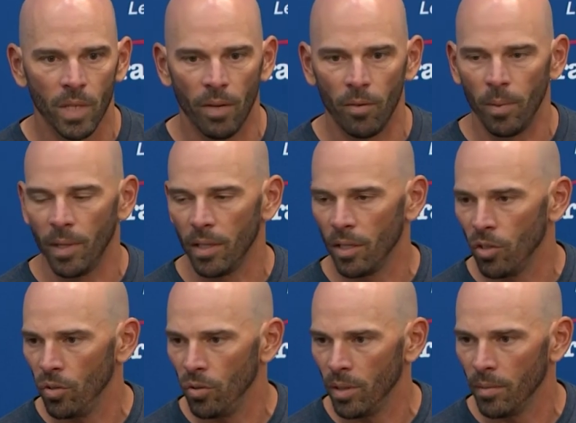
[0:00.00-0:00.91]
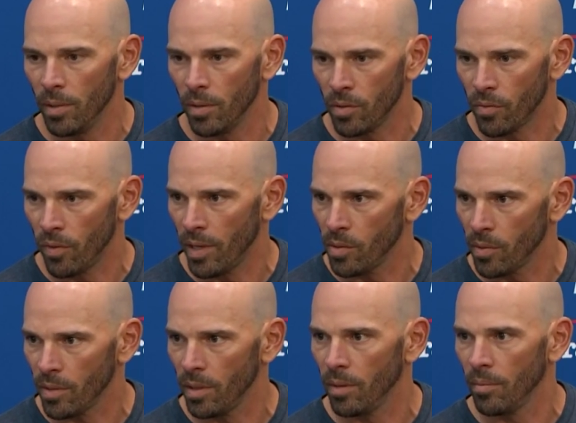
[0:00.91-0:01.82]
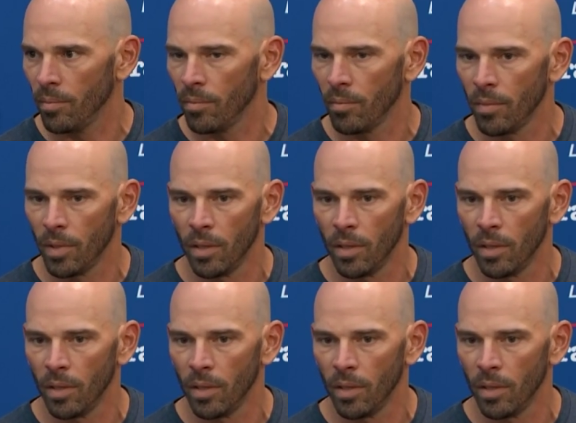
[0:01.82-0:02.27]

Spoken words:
everybody that knew him, that was friends with him.